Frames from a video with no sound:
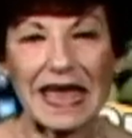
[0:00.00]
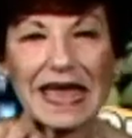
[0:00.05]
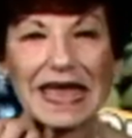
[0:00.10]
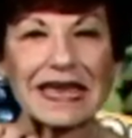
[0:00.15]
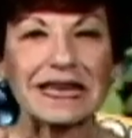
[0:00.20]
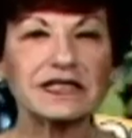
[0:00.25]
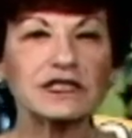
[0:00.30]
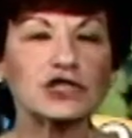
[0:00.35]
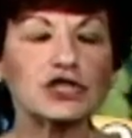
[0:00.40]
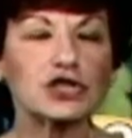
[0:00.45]

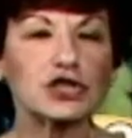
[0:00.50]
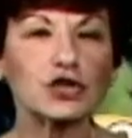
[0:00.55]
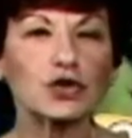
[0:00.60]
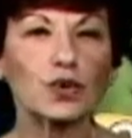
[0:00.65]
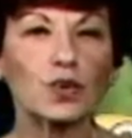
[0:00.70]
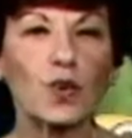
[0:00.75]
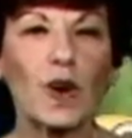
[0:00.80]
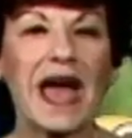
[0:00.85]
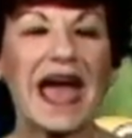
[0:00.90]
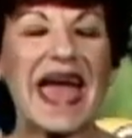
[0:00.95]

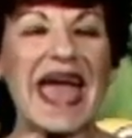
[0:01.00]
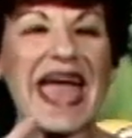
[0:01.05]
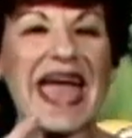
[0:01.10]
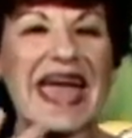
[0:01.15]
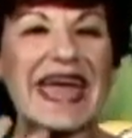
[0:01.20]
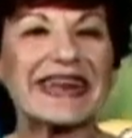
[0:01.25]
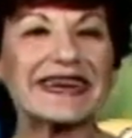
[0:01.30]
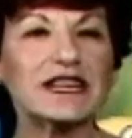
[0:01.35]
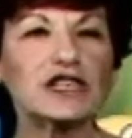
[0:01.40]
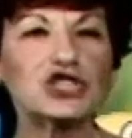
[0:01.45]
into
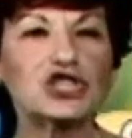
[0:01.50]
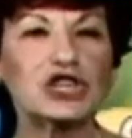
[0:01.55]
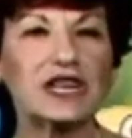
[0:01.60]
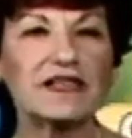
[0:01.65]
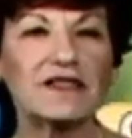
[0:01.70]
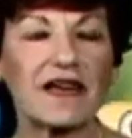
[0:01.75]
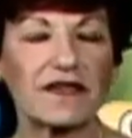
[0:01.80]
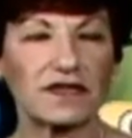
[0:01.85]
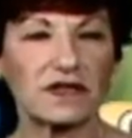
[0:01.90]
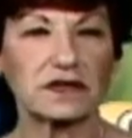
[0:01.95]
energy
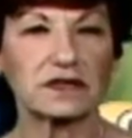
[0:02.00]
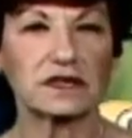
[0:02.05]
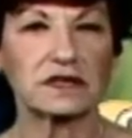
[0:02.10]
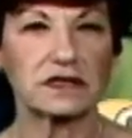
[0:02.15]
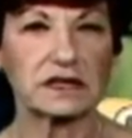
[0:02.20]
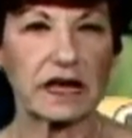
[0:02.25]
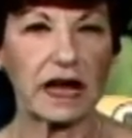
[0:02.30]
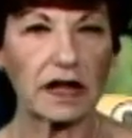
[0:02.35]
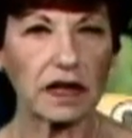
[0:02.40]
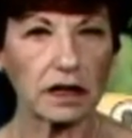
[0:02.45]
that the
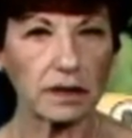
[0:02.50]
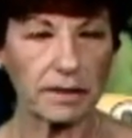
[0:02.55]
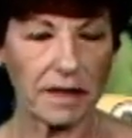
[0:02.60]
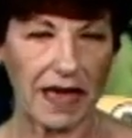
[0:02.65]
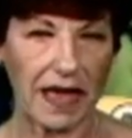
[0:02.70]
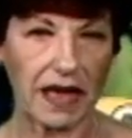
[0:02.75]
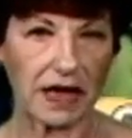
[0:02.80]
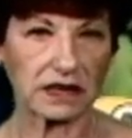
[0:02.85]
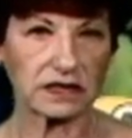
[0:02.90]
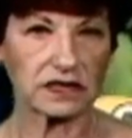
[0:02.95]
cell
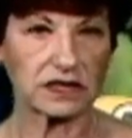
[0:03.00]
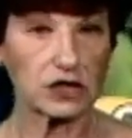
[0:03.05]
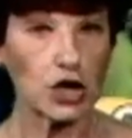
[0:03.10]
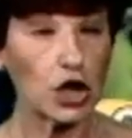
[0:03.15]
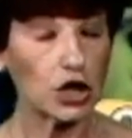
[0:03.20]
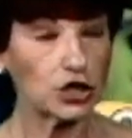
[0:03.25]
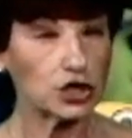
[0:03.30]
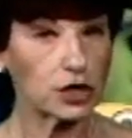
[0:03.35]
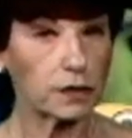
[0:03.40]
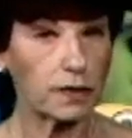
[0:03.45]
makes
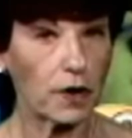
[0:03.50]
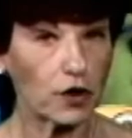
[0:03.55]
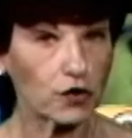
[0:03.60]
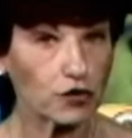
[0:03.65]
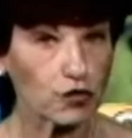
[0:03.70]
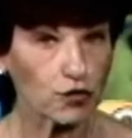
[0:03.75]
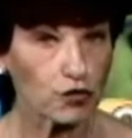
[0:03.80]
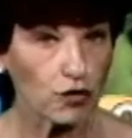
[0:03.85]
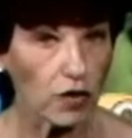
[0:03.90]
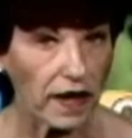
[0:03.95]
to
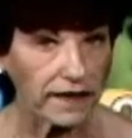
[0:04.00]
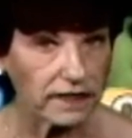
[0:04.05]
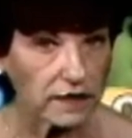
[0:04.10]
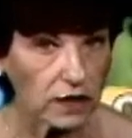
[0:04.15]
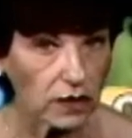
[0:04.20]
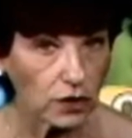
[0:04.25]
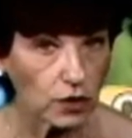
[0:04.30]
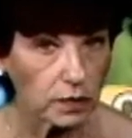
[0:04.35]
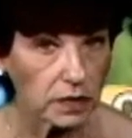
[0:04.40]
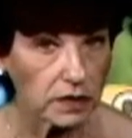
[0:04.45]
both run the
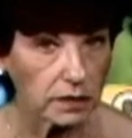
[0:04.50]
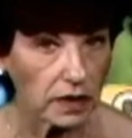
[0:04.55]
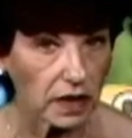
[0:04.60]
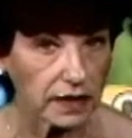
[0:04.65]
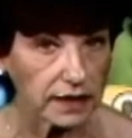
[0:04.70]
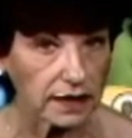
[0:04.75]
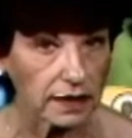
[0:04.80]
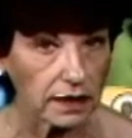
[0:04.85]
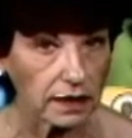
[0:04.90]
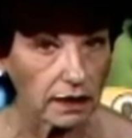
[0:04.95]
human
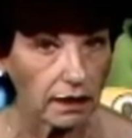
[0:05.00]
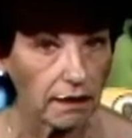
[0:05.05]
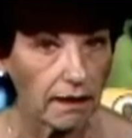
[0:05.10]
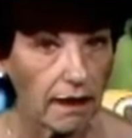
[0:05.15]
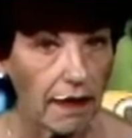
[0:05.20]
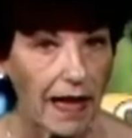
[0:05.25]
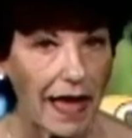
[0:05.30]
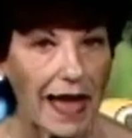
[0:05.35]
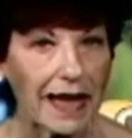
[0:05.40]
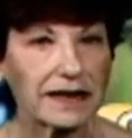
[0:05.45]
body
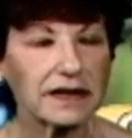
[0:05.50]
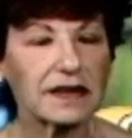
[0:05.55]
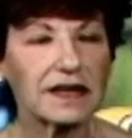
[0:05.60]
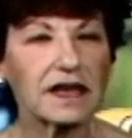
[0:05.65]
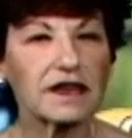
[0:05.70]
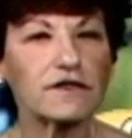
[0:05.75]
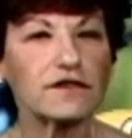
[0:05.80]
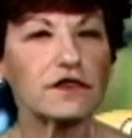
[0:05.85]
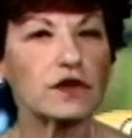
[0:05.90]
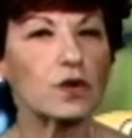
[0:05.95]
and
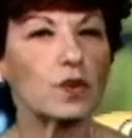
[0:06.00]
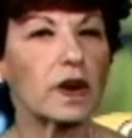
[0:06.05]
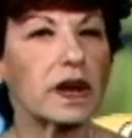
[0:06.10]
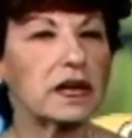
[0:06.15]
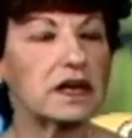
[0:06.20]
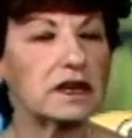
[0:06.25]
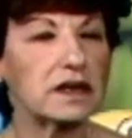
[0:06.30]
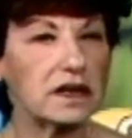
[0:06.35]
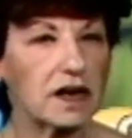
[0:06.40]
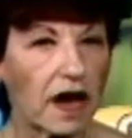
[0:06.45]
give you
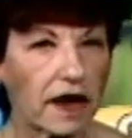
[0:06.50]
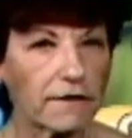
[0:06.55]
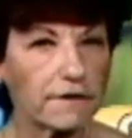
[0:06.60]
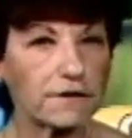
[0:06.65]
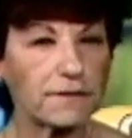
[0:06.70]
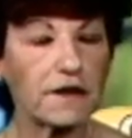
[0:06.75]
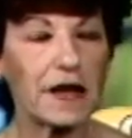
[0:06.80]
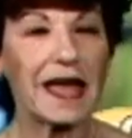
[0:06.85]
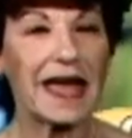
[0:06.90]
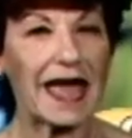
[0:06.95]

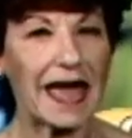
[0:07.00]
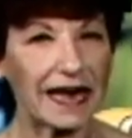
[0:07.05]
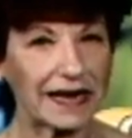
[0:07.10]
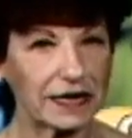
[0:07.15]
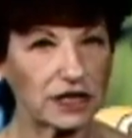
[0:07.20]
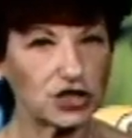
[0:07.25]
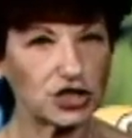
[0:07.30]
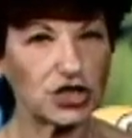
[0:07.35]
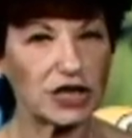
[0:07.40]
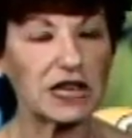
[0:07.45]
enough
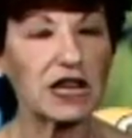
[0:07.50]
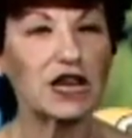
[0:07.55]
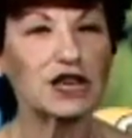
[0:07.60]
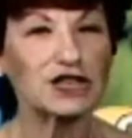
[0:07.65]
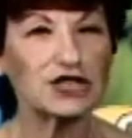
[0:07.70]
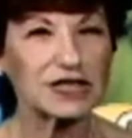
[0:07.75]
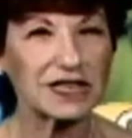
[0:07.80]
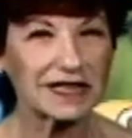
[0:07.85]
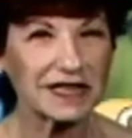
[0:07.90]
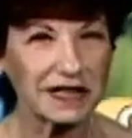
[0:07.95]
energy
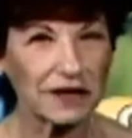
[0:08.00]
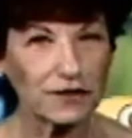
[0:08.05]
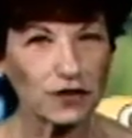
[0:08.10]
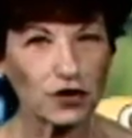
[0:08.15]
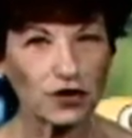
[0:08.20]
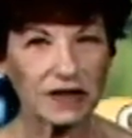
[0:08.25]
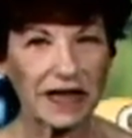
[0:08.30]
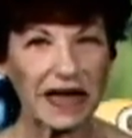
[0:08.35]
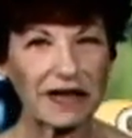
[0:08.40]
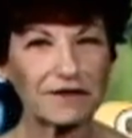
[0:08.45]
to live
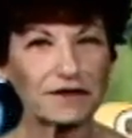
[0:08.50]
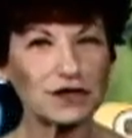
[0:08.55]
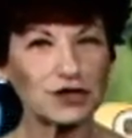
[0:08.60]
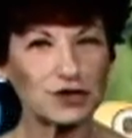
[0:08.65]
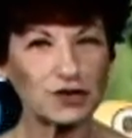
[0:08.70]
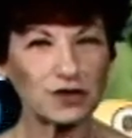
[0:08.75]
your life